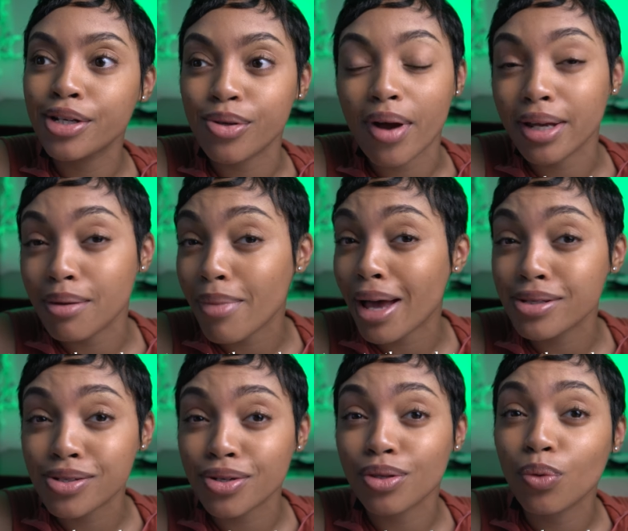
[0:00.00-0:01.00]
trying to
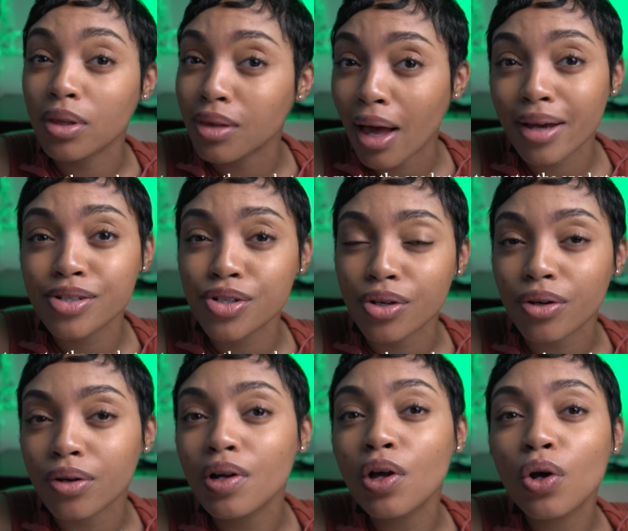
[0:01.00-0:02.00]
master the one last
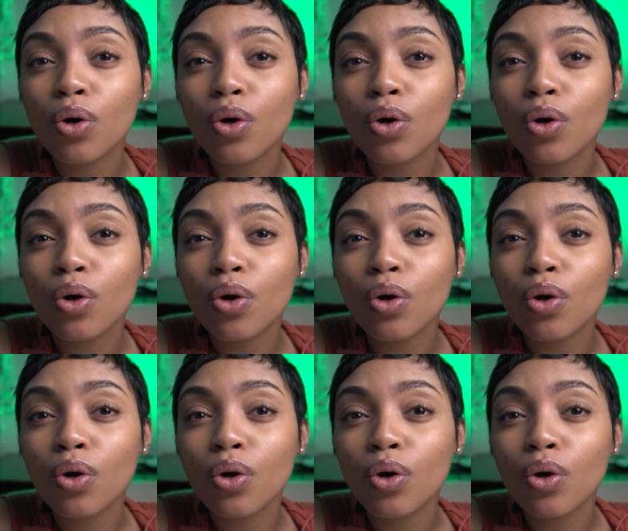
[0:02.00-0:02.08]
year,